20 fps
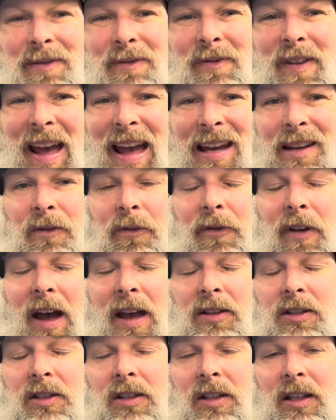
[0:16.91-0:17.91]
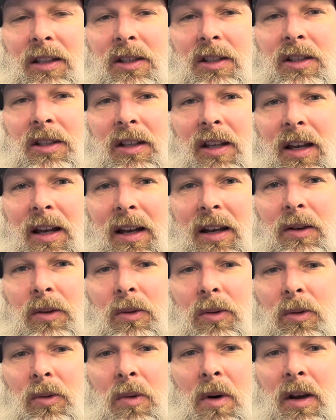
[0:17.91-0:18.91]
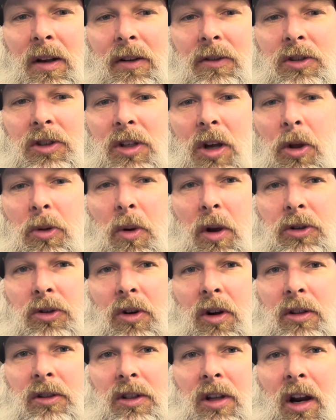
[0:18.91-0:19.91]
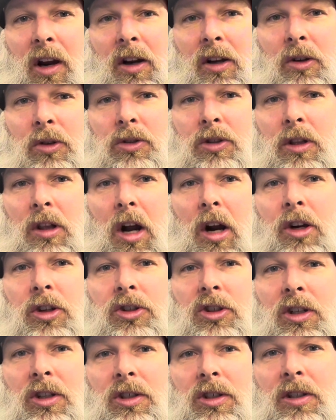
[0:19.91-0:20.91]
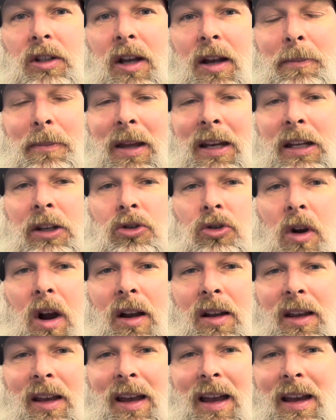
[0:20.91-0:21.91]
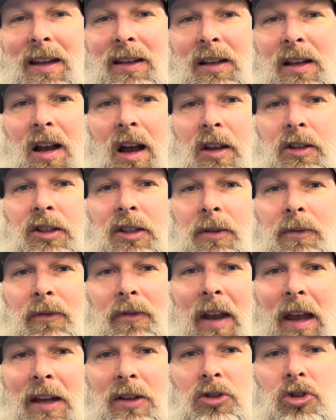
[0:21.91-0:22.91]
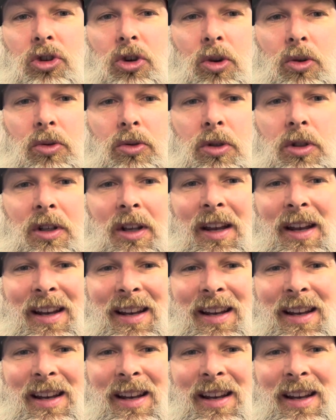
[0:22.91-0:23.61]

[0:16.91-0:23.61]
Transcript: Van Fest. It's one of Southwestern Ontario's largest mini truck and custom van shows.